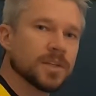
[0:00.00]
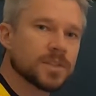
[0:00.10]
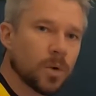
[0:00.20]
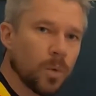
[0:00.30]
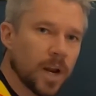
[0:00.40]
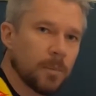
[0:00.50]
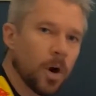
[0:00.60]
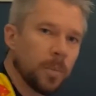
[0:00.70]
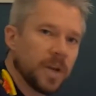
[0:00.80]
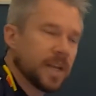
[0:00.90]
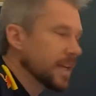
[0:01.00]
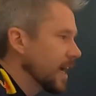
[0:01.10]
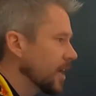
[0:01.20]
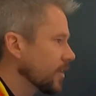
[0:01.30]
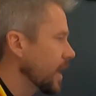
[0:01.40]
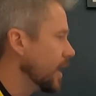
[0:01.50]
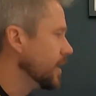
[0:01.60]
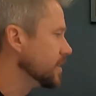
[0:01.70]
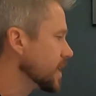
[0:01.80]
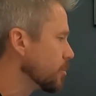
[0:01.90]
So what I'm hoping to get out of
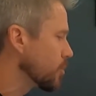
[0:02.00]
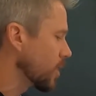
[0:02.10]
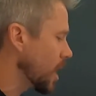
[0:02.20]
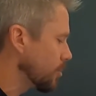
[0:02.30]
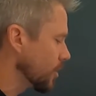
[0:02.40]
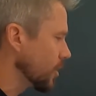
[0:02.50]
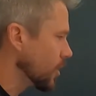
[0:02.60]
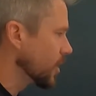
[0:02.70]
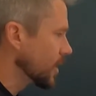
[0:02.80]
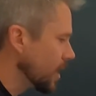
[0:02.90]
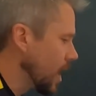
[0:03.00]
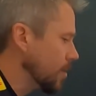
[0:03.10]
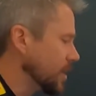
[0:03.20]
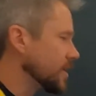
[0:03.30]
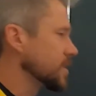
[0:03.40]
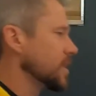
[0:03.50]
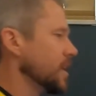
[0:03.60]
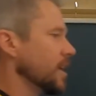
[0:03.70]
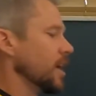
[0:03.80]
that is a proper ergonomics